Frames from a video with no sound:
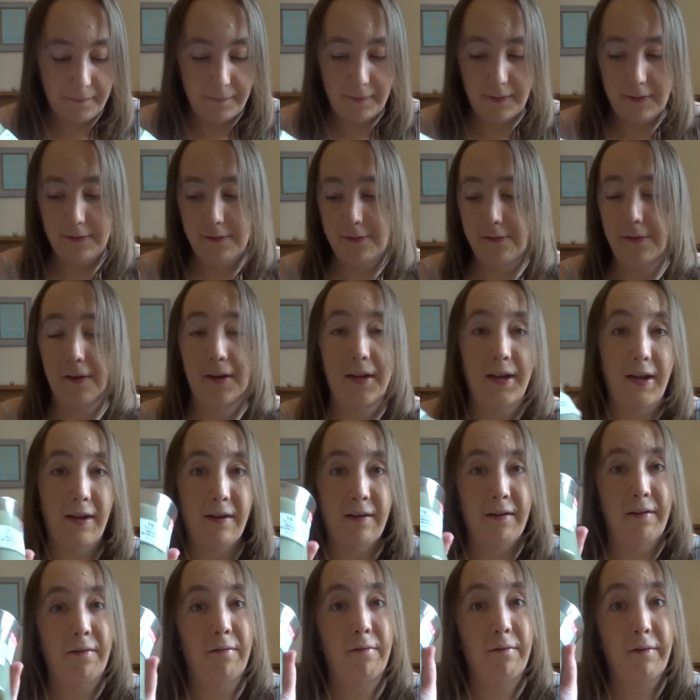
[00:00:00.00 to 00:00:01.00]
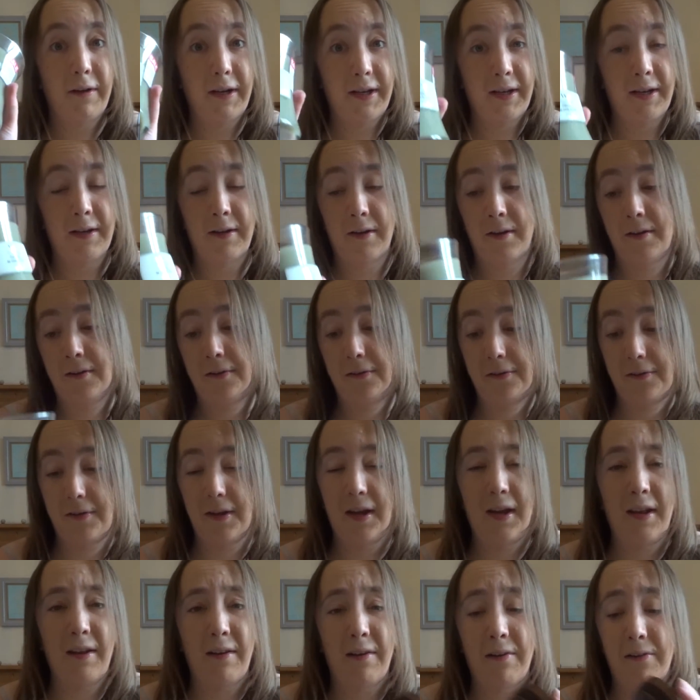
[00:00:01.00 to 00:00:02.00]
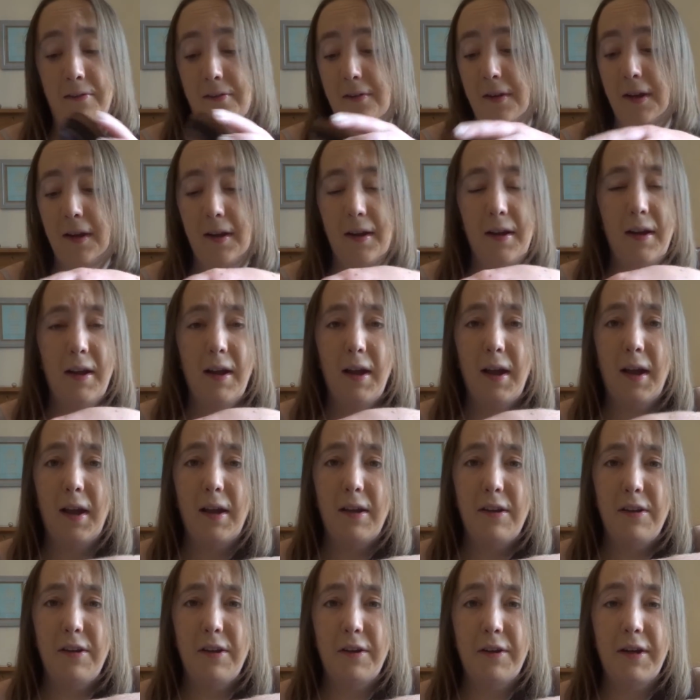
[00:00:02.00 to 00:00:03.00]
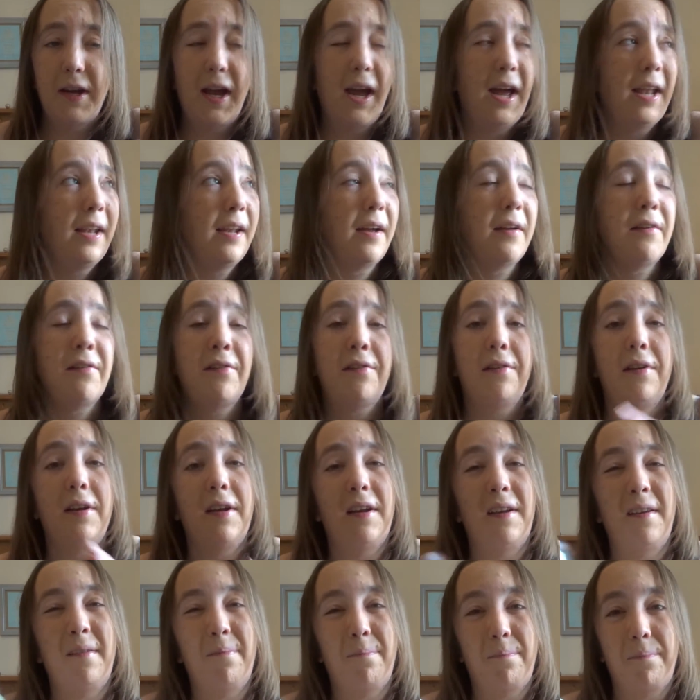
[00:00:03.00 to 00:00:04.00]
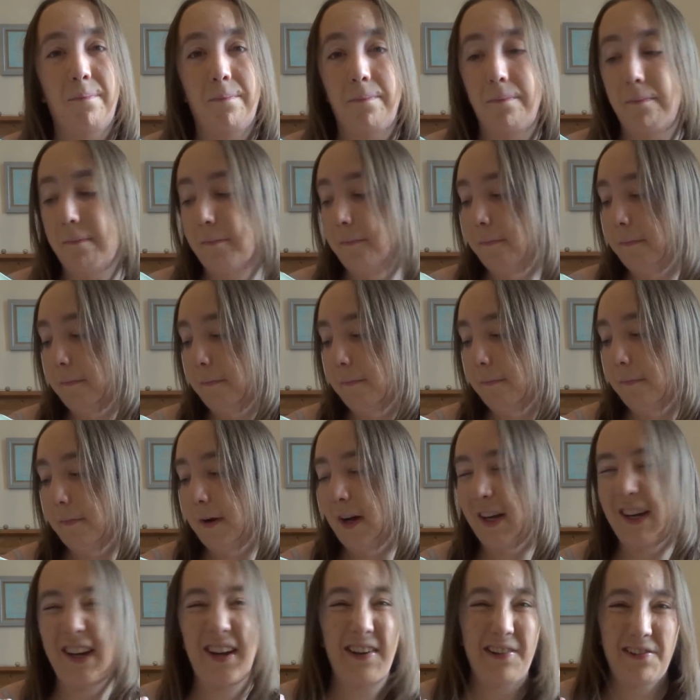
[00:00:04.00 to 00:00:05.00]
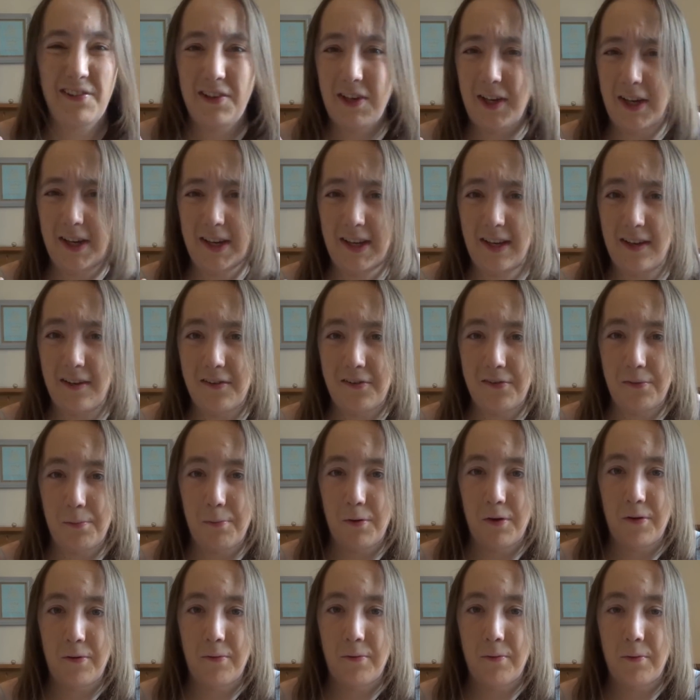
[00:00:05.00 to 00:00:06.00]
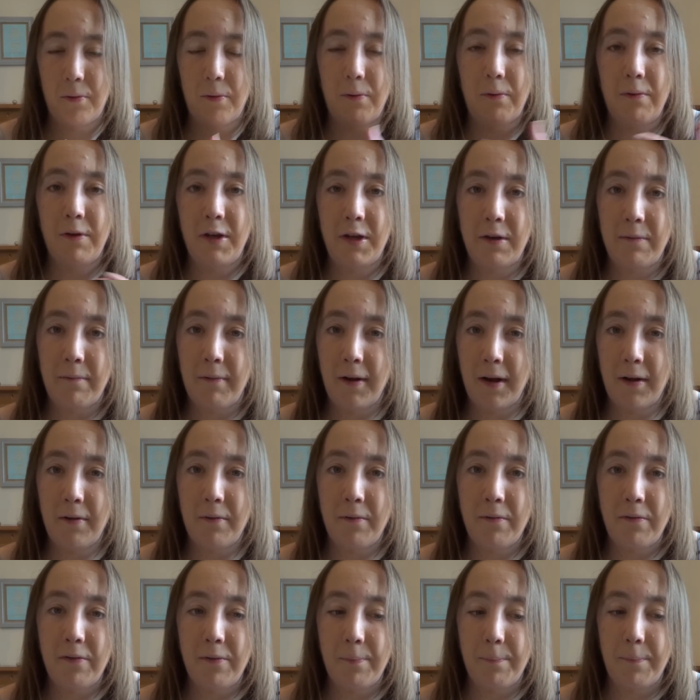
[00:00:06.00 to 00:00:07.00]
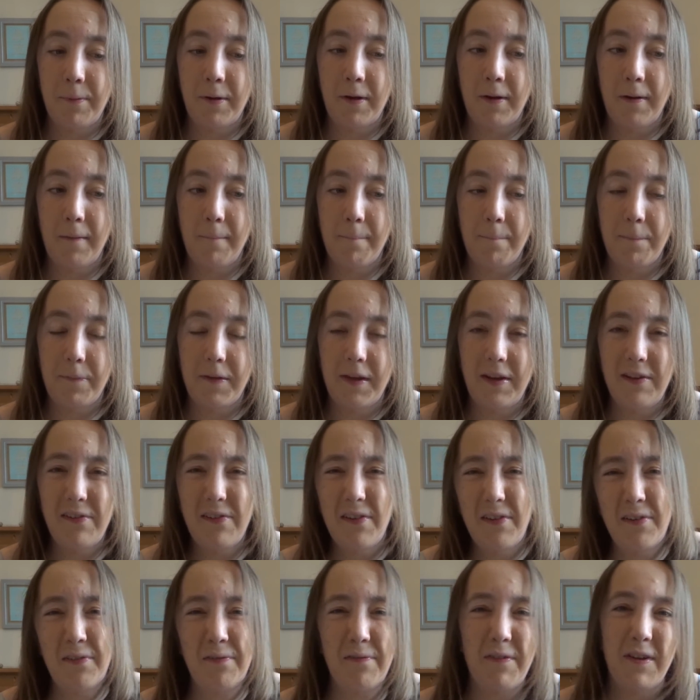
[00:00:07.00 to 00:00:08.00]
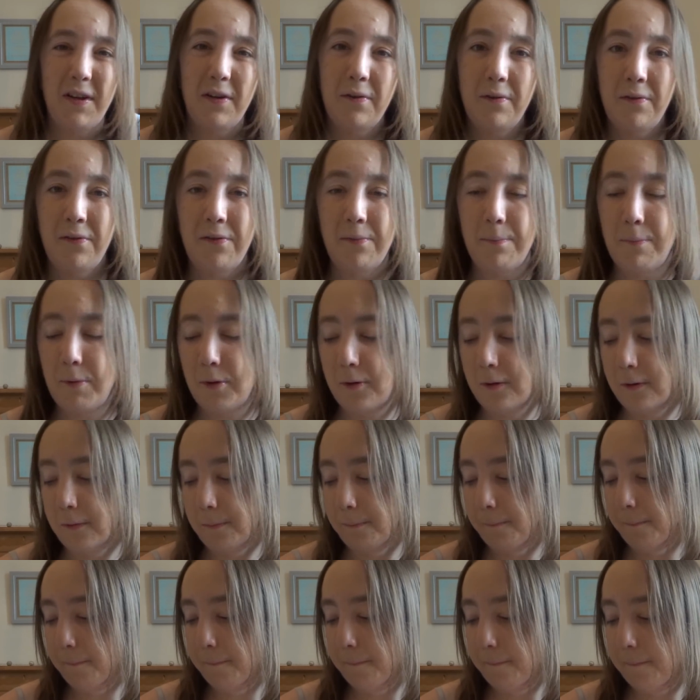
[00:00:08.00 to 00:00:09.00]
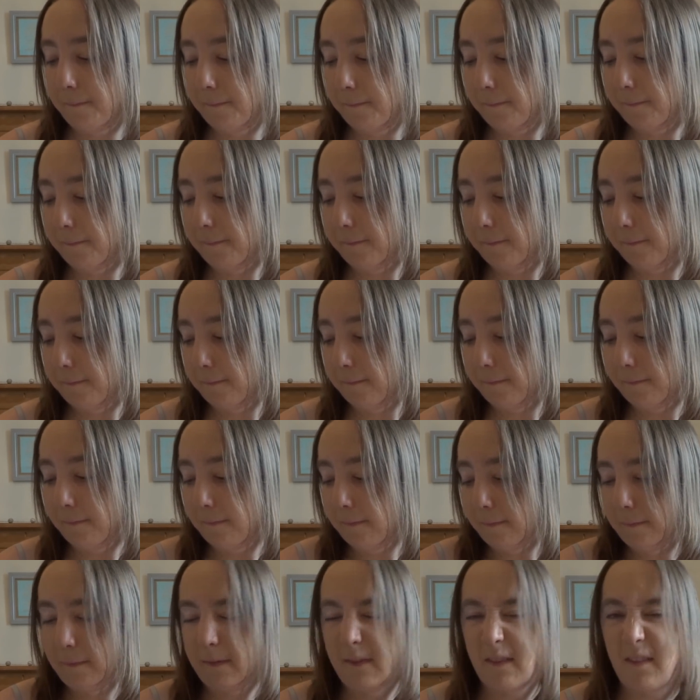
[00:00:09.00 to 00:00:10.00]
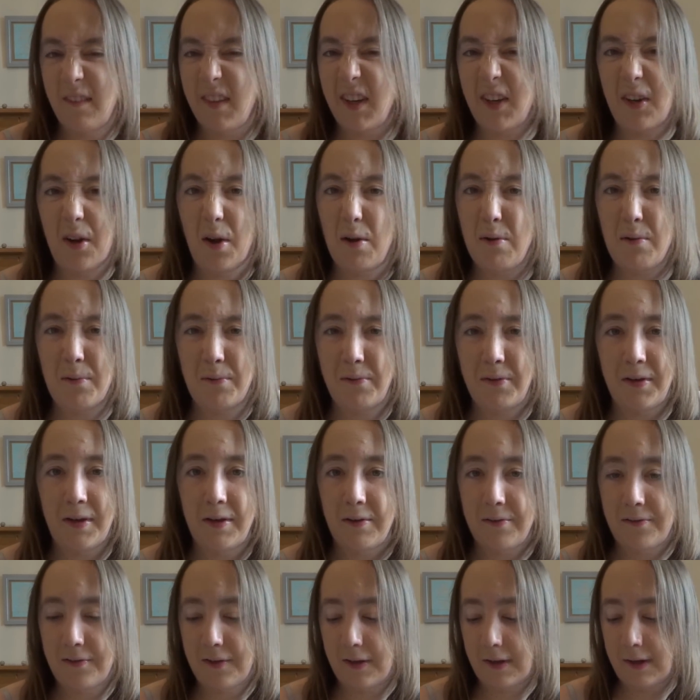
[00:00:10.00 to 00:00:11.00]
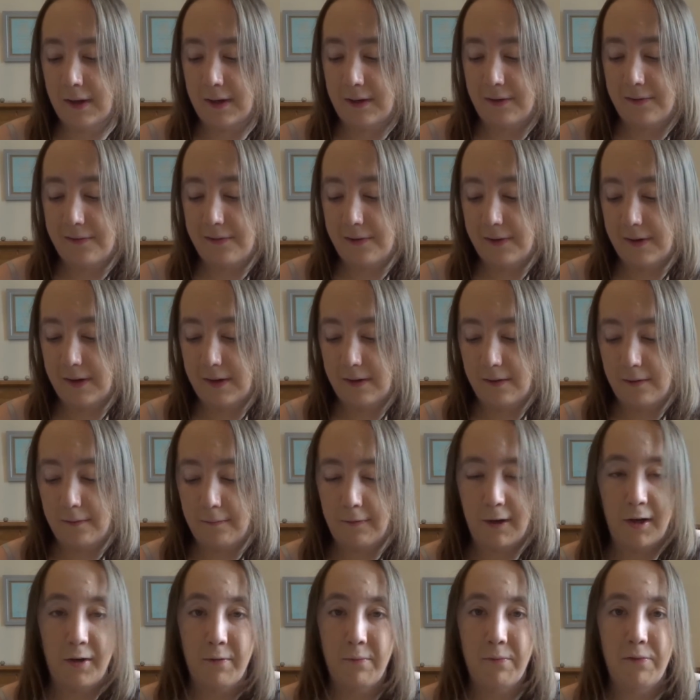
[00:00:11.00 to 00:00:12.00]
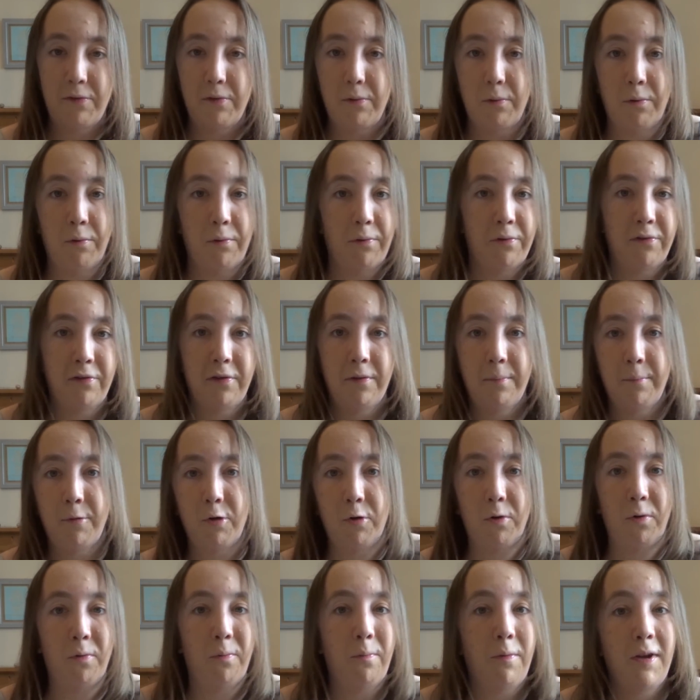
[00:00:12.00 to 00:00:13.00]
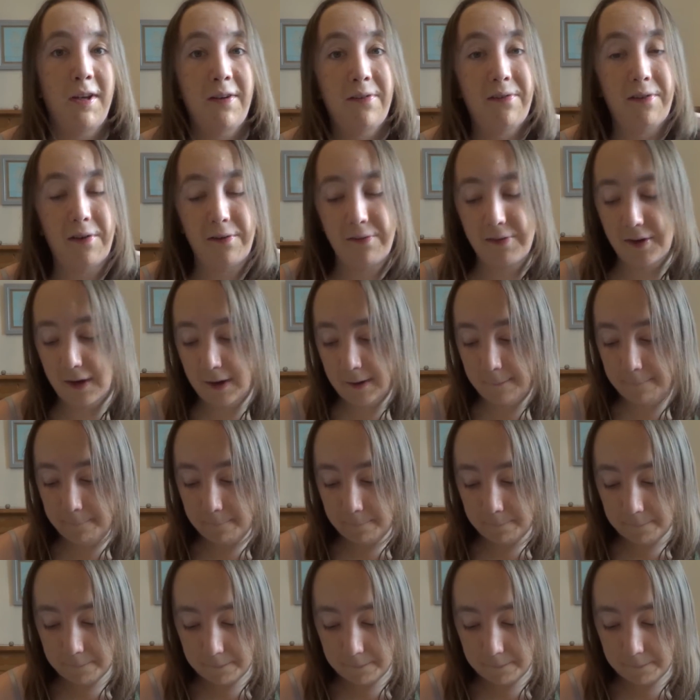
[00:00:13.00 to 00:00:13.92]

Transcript: So yeah, really nice. And you can actually, I guess, light this one all year round, but it just feels more cozier to light it around autumn or winter time.